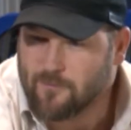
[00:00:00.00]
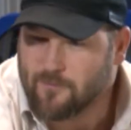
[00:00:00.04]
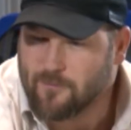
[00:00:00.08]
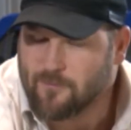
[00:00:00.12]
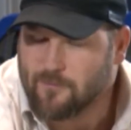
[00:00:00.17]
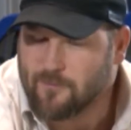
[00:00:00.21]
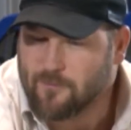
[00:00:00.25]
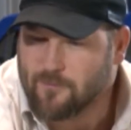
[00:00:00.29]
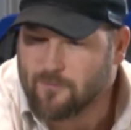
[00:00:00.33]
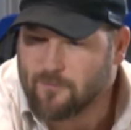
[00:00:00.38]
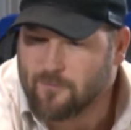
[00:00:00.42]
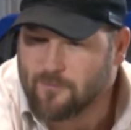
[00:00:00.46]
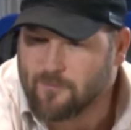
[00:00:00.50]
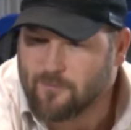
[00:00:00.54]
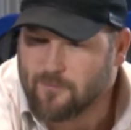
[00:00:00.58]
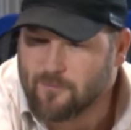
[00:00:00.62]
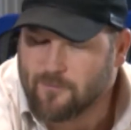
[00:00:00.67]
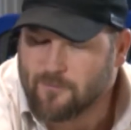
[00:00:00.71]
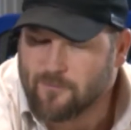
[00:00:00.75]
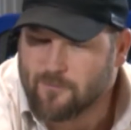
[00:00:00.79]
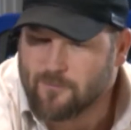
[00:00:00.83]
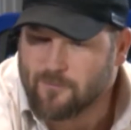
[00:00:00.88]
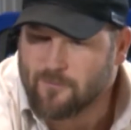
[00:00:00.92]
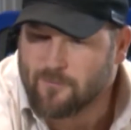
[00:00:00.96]

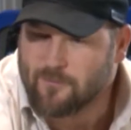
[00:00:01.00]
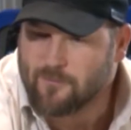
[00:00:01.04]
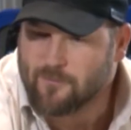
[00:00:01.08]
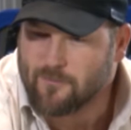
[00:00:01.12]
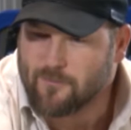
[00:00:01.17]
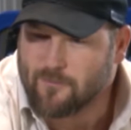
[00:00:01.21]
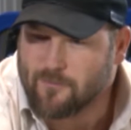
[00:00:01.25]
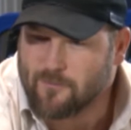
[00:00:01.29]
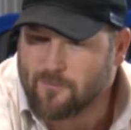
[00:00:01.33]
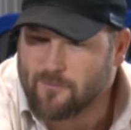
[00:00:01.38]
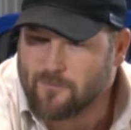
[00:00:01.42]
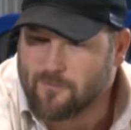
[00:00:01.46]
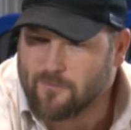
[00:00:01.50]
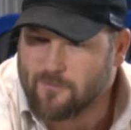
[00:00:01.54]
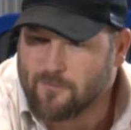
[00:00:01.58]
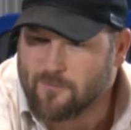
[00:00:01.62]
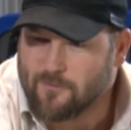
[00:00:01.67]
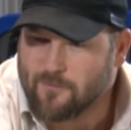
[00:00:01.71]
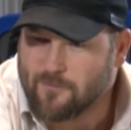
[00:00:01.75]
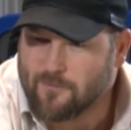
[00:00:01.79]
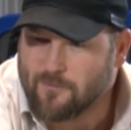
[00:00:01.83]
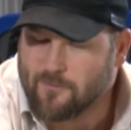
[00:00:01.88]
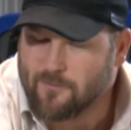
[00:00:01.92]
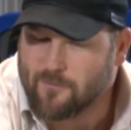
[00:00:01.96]

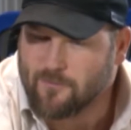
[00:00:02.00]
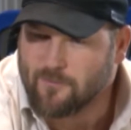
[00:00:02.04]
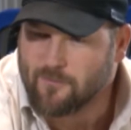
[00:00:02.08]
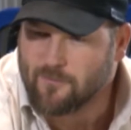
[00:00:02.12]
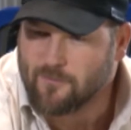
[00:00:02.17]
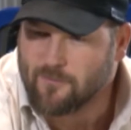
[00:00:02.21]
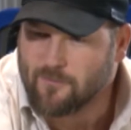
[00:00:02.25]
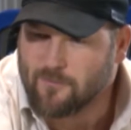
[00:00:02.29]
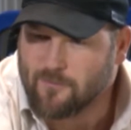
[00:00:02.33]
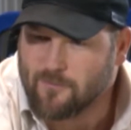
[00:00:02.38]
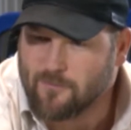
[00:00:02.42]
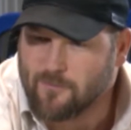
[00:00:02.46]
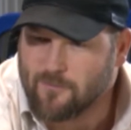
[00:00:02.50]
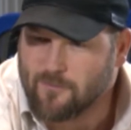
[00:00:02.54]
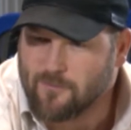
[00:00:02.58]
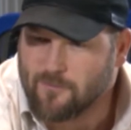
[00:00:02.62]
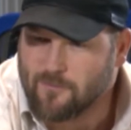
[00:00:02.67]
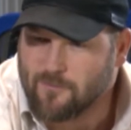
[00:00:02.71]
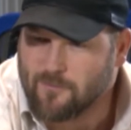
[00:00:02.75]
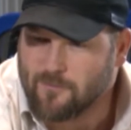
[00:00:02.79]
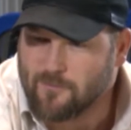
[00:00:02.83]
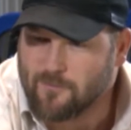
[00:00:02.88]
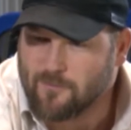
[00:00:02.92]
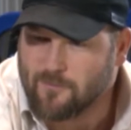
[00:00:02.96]

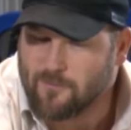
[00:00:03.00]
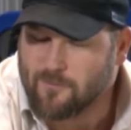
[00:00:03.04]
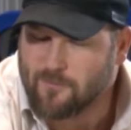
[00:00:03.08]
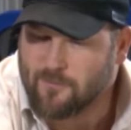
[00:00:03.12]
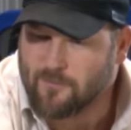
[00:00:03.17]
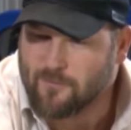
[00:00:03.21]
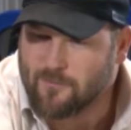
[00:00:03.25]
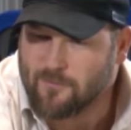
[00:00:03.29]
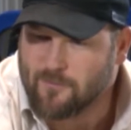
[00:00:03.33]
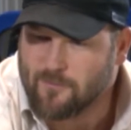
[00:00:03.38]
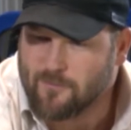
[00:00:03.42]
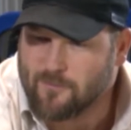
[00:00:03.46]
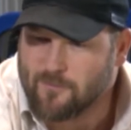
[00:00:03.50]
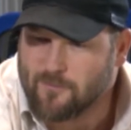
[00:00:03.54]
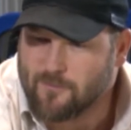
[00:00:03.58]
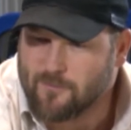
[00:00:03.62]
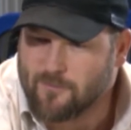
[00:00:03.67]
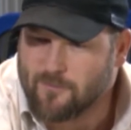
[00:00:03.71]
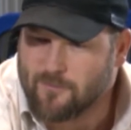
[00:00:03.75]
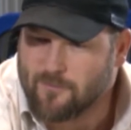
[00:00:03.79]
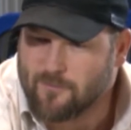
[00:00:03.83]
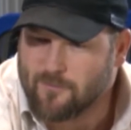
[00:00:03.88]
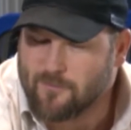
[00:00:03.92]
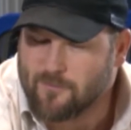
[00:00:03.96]

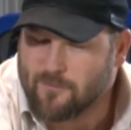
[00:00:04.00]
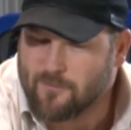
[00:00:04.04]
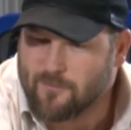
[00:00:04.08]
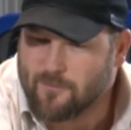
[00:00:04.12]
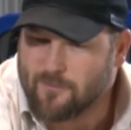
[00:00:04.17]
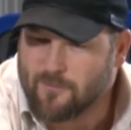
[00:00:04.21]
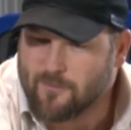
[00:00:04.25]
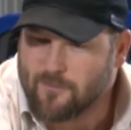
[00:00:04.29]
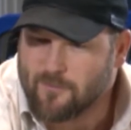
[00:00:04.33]
(not speaking)